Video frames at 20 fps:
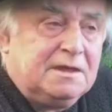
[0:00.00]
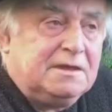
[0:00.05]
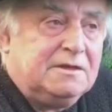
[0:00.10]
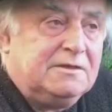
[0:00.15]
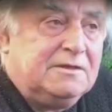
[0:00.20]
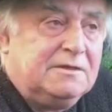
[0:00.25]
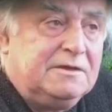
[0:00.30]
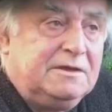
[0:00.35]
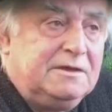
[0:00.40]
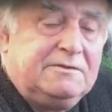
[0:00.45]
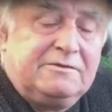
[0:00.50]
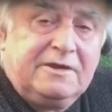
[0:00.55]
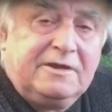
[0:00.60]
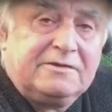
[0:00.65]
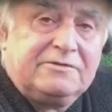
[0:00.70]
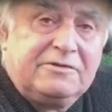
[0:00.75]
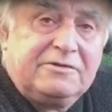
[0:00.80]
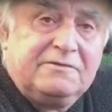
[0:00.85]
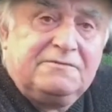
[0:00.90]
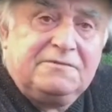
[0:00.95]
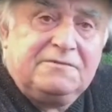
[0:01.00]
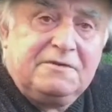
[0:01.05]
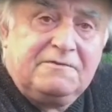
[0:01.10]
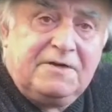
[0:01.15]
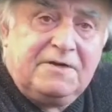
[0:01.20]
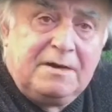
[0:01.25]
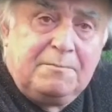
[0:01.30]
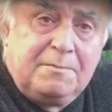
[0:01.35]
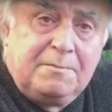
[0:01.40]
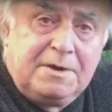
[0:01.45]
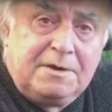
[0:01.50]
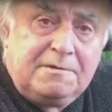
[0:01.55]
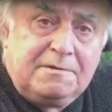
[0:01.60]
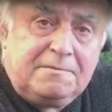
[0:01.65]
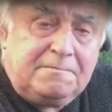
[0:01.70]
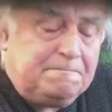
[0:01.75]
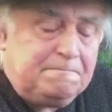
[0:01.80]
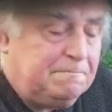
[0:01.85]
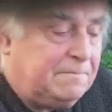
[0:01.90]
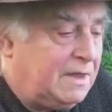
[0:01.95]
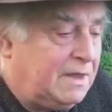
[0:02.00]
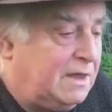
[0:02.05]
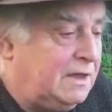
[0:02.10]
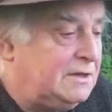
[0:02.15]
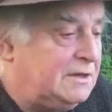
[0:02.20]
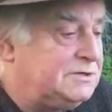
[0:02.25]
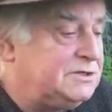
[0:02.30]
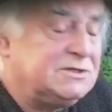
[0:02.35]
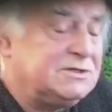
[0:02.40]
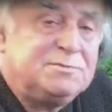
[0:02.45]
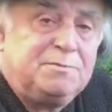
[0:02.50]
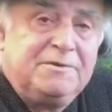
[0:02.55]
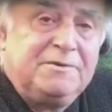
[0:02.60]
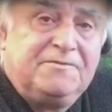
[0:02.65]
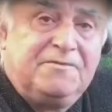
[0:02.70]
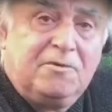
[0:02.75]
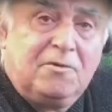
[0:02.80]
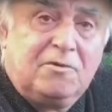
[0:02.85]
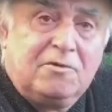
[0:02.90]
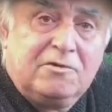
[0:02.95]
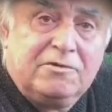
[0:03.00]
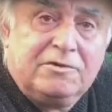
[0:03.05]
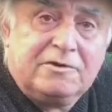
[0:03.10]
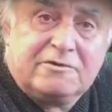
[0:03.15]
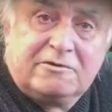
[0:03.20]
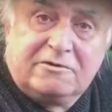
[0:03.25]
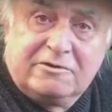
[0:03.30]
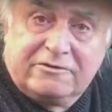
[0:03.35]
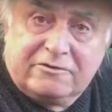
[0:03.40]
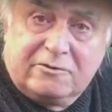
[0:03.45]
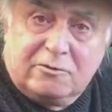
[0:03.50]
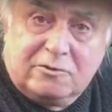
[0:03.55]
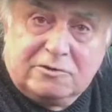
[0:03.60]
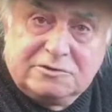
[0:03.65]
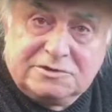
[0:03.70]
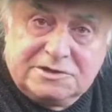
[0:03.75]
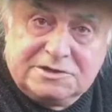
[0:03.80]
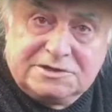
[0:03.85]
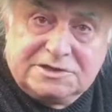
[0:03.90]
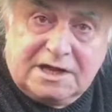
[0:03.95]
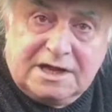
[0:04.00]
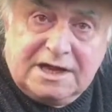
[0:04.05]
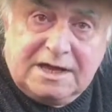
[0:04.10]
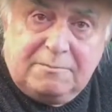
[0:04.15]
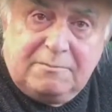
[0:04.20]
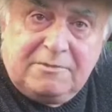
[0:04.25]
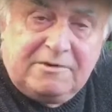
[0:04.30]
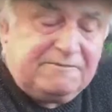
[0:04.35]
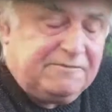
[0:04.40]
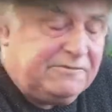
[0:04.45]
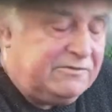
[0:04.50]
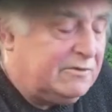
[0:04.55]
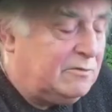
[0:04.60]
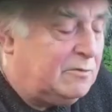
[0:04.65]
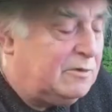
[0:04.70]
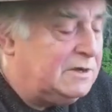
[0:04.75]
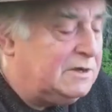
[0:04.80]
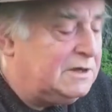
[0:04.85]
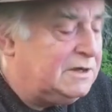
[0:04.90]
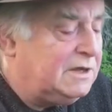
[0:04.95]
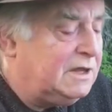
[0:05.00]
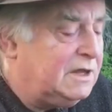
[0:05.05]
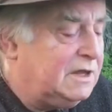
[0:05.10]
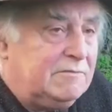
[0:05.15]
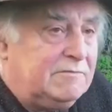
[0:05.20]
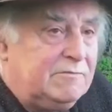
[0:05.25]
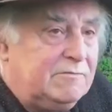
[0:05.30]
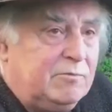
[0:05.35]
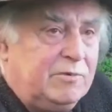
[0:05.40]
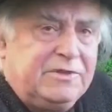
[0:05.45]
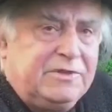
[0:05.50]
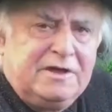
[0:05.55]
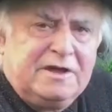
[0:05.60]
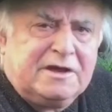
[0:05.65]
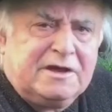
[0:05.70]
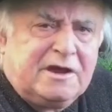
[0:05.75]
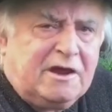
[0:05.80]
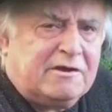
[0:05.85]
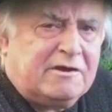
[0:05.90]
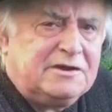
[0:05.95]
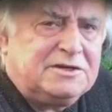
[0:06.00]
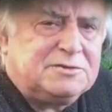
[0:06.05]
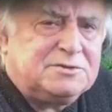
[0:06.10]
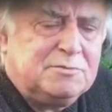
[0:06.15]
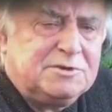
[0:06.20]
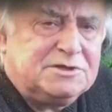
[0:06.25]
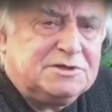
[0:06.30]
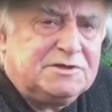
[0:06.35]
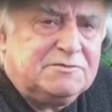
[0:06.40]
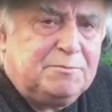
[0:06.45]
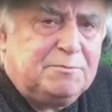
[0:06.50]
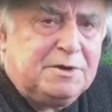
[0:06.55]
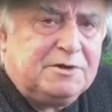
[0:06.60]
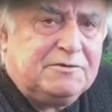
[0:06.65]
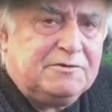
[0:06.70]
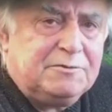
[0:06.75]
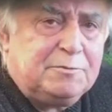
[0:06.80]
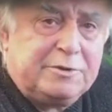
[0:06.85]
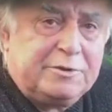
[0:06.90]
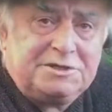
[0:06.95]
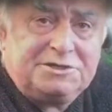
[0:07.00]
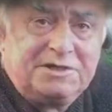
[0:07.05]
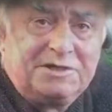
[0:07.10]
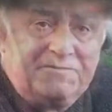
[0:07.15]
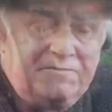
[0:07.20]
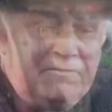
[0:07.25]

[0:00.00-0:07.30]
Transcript: the 6th of November, just before the cross-quarter time of Samhain, with the encouragement of both Bridget